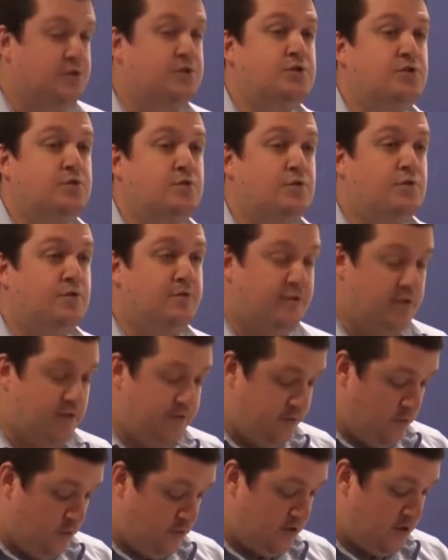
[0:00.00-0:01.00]
sown for the
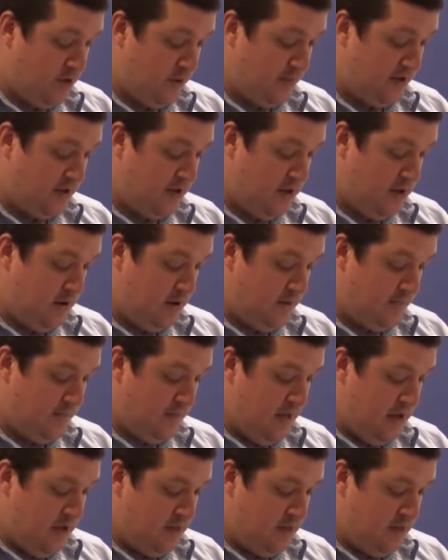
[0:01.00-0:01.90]
forthcoming year,